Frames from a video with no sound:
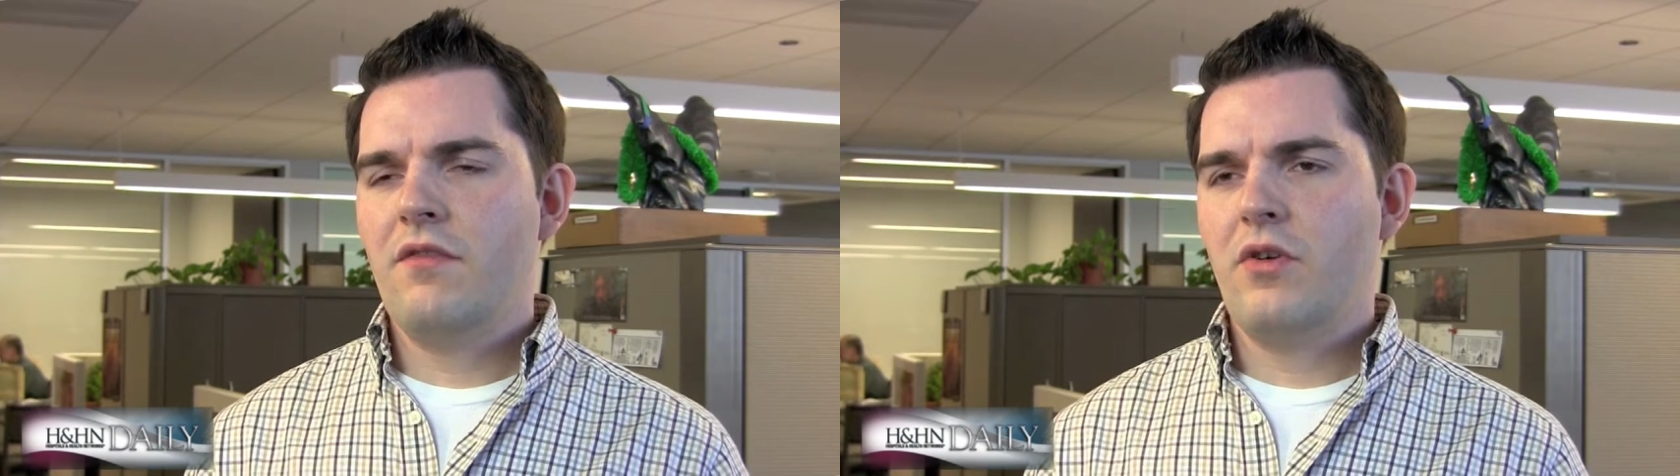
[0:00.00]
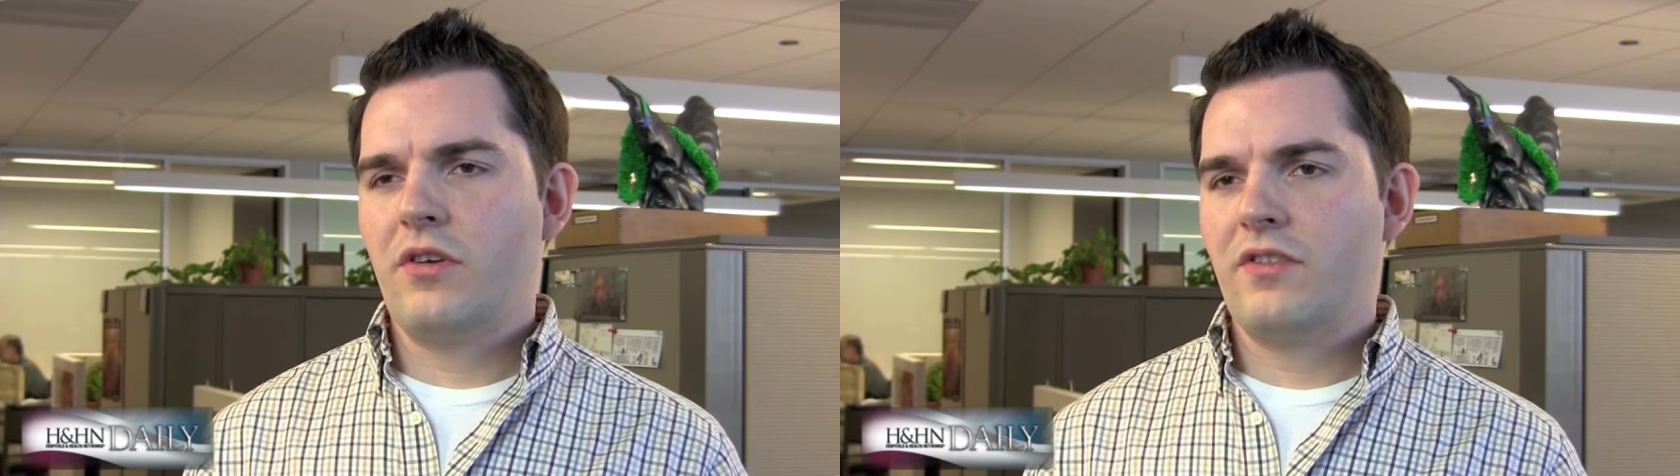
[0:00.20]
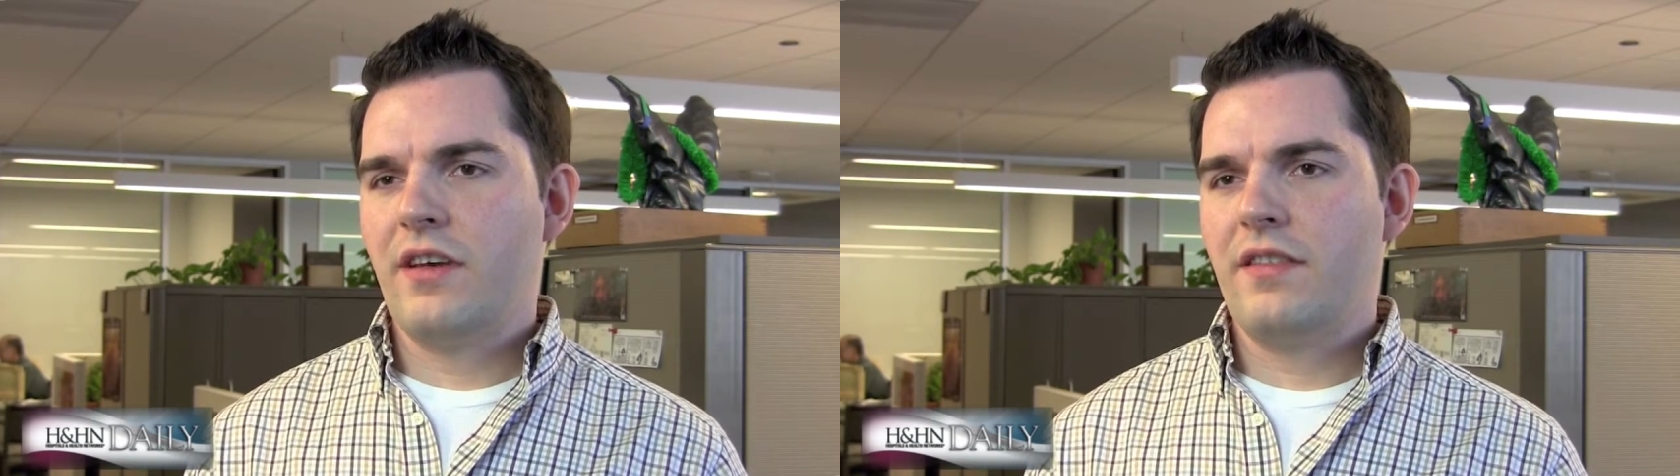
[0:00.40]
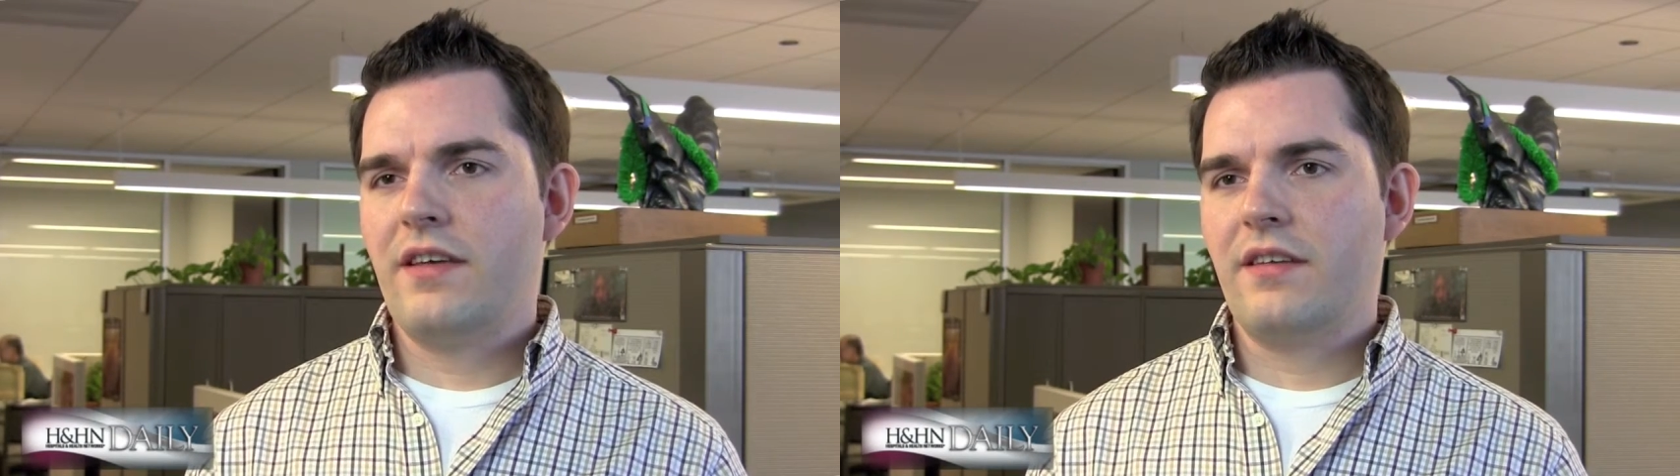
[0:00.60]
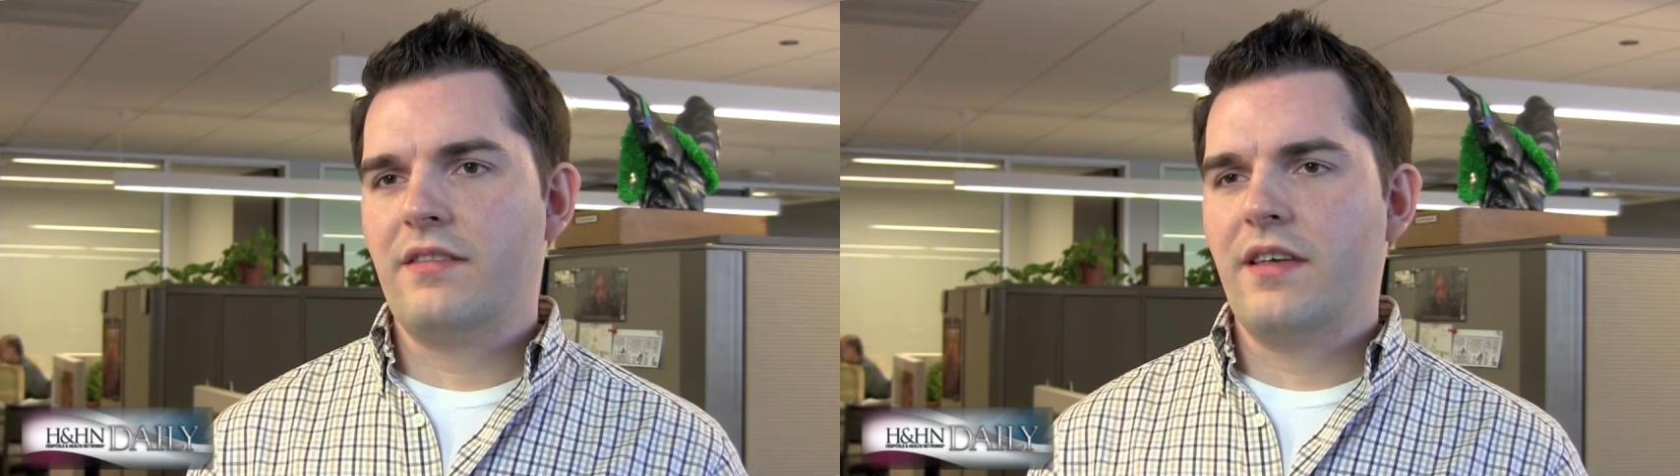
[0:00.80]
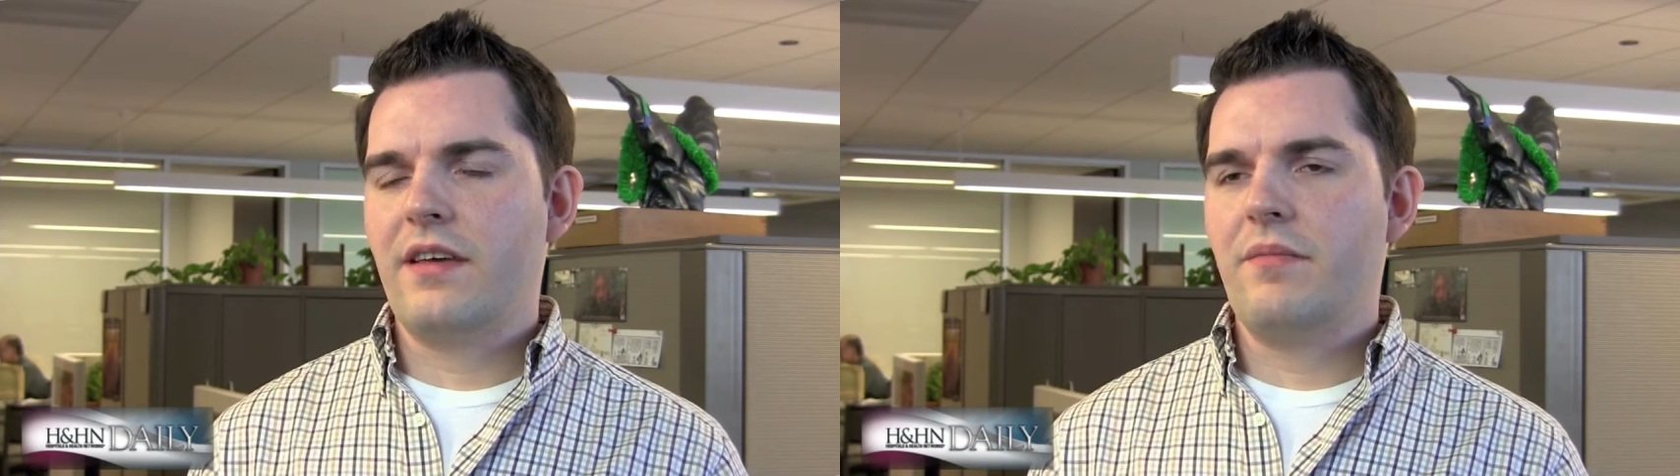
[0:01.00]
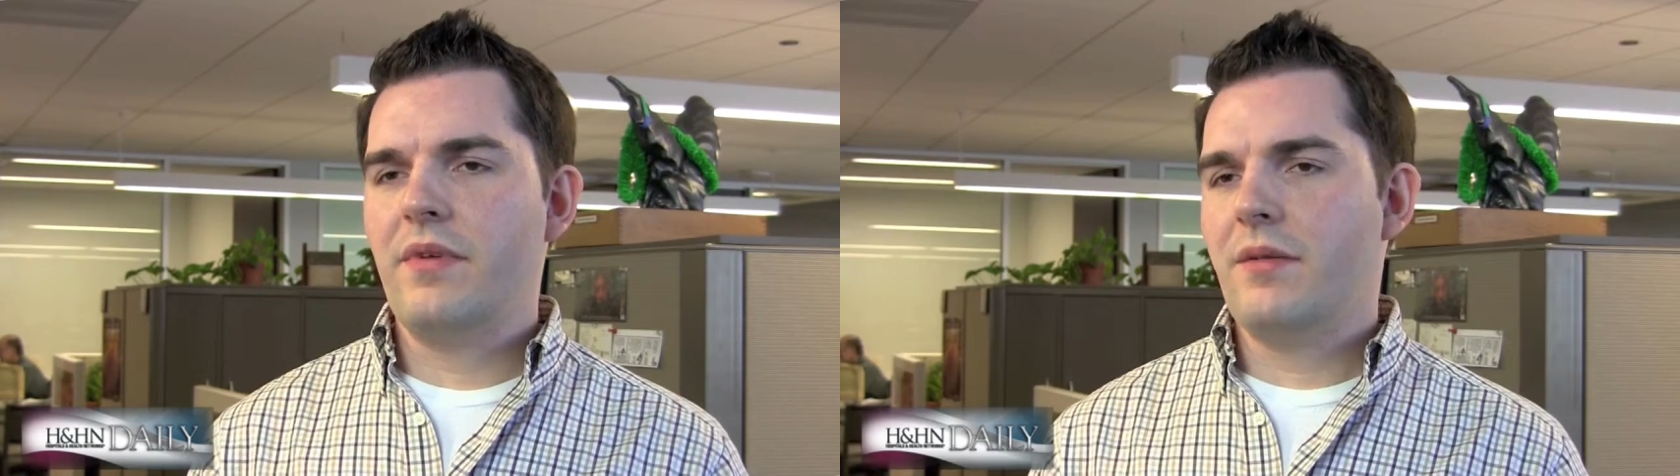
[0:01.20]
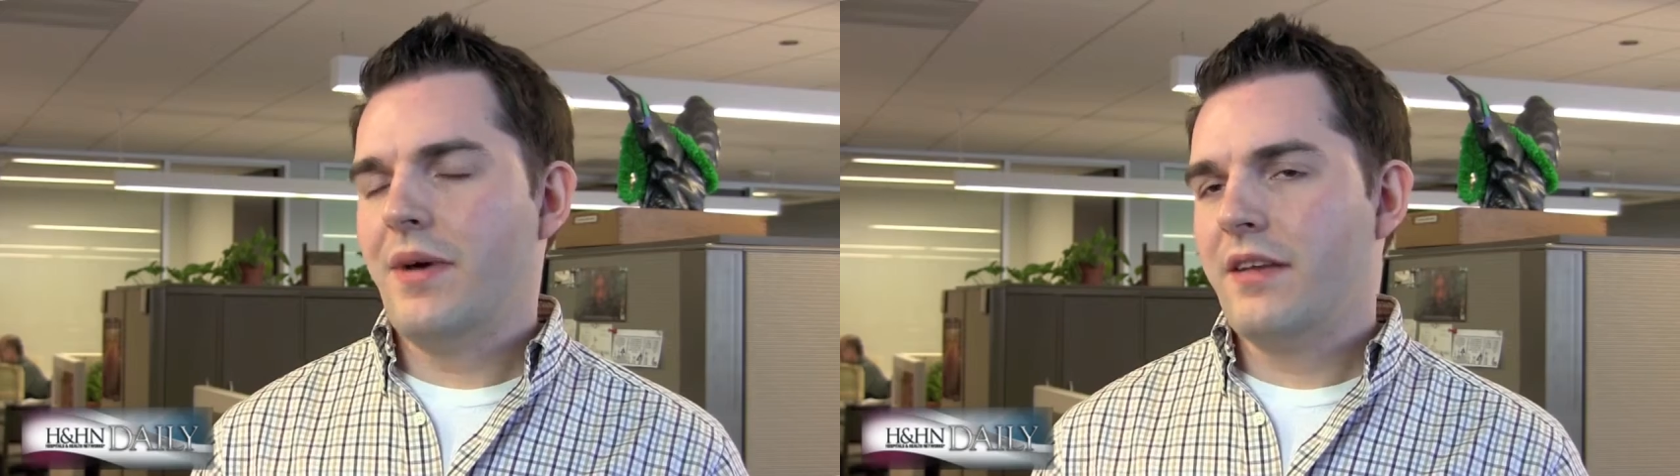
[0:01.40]
focus on things like
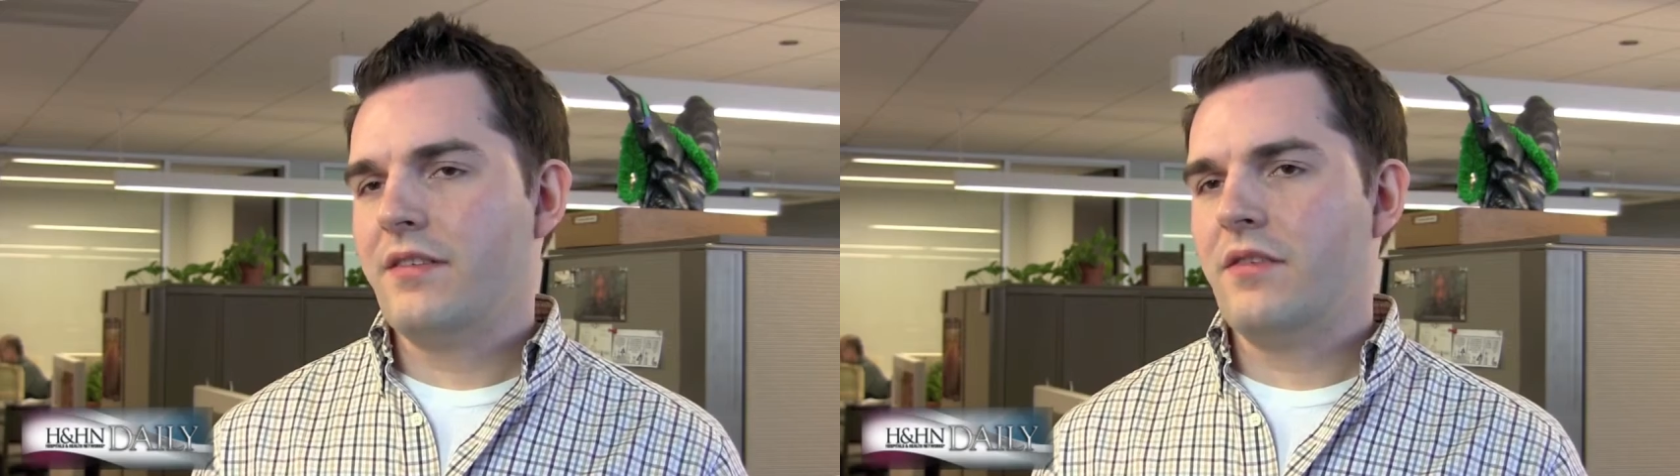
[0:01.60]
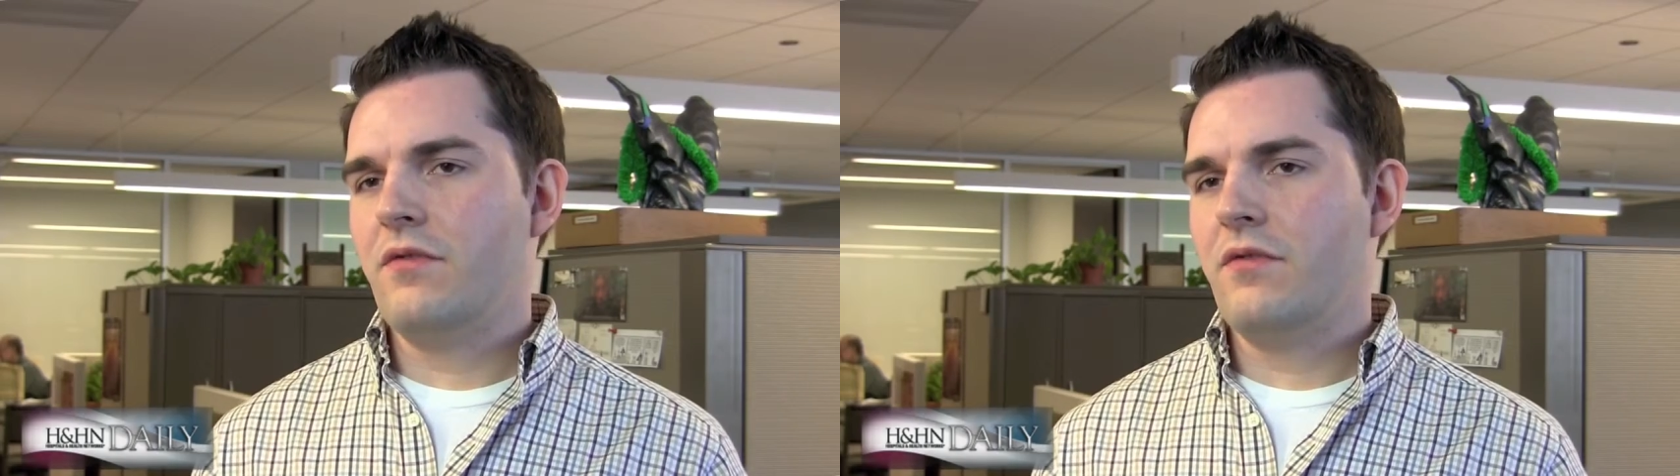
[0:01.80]
minimizing